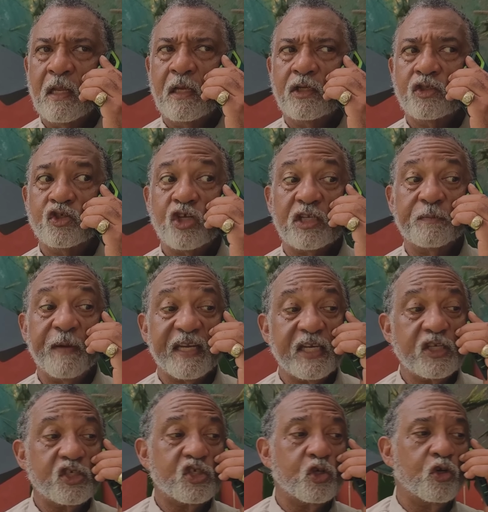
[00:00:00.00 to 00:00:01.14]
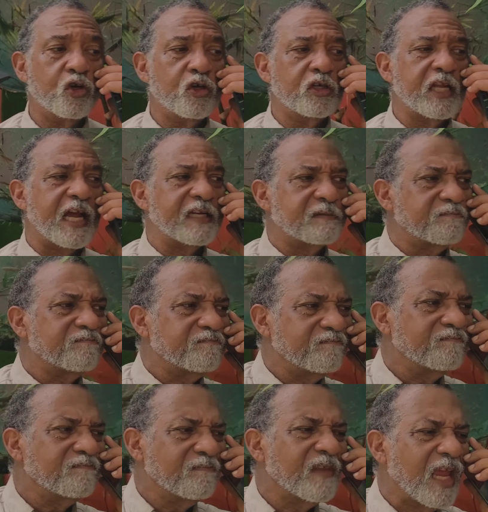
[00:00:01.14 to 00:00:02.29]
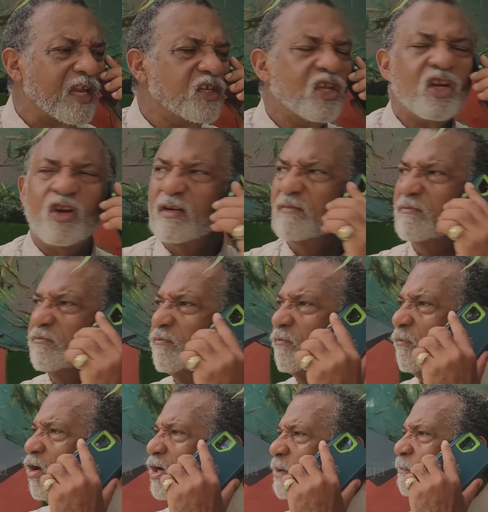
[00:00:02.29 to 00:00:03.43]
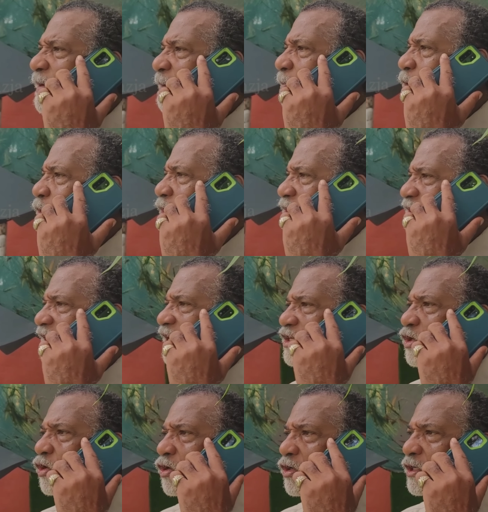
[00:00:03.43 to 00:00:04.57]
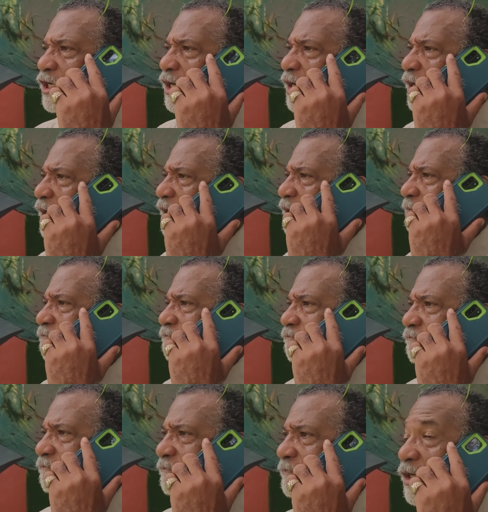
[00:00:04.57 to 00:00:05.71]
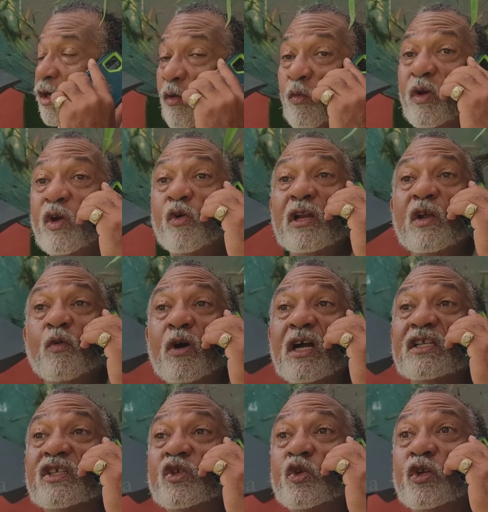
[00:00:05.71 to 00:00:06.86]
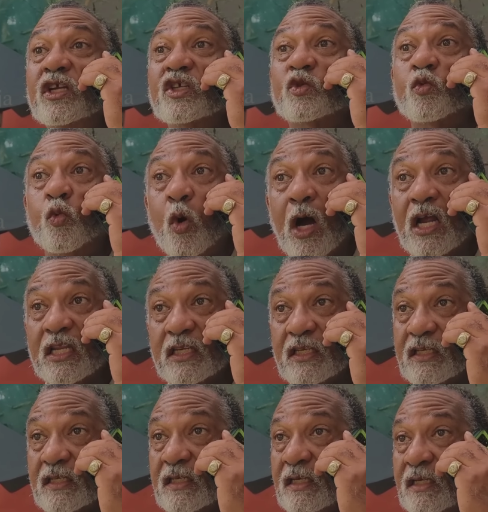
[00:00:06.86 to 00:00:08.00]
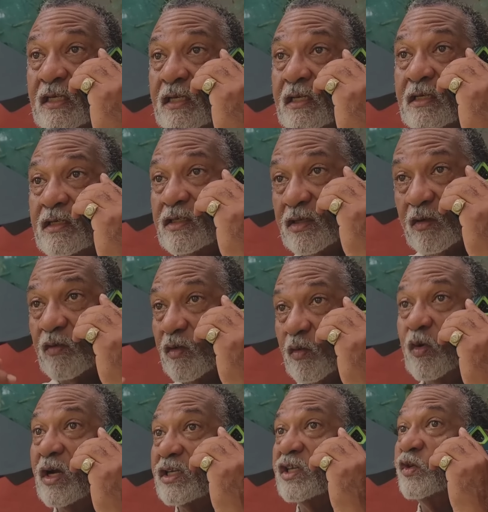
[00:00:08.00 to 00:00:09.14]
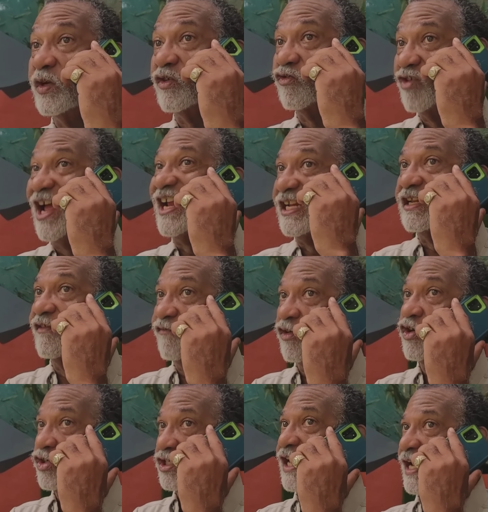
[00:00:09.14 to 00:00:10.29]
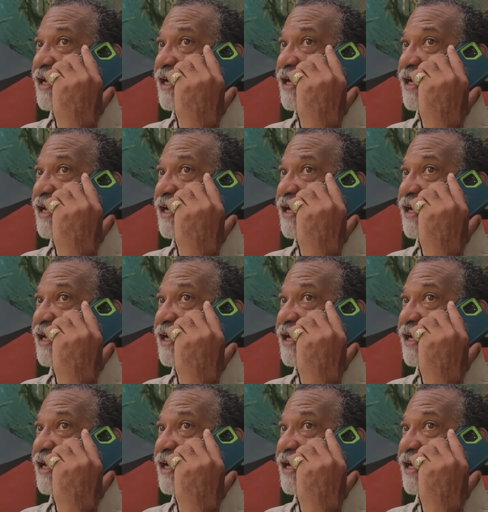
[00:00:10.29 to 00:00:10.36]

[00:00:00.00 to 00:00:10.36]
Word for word: Just making sure that, you know, all the paperwork's are in order. Um, we only want to do this once. So we want to do it right the first time.